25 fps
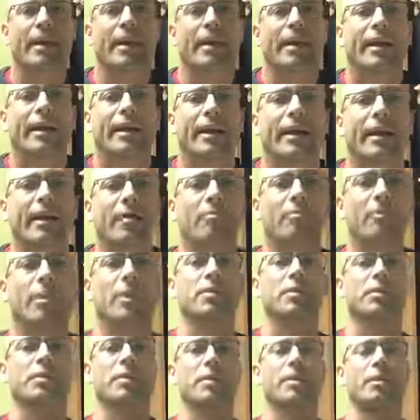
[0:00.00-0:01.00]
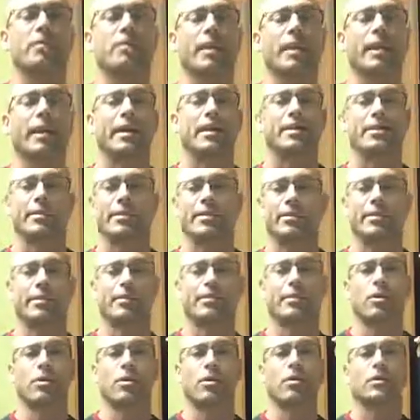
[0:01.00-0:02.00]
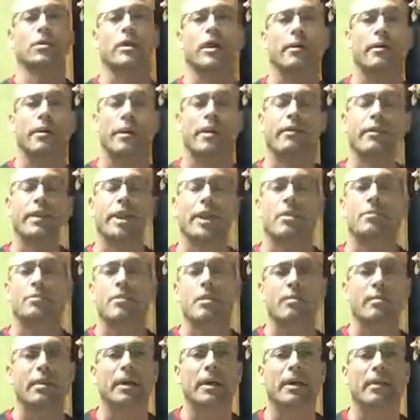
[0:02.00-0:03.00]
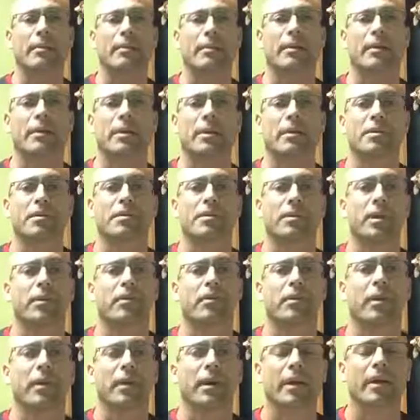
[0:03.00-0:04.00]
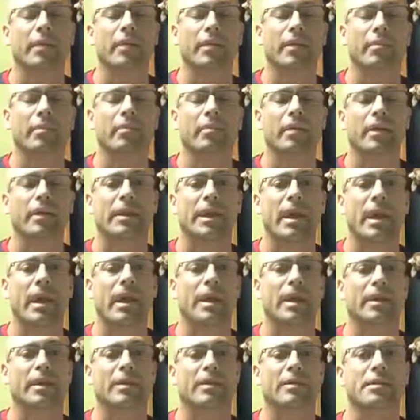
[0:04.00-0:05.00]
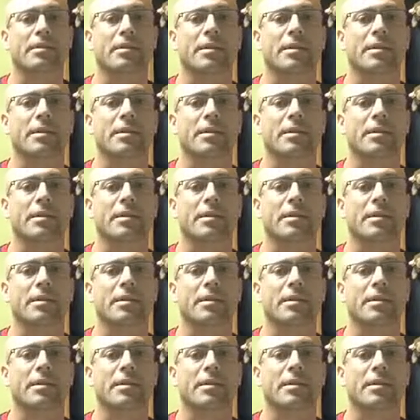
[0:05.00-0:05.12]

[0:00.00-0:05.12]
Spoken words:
mostly because of course, I think we have a lot of people out there that are suffering with headaches.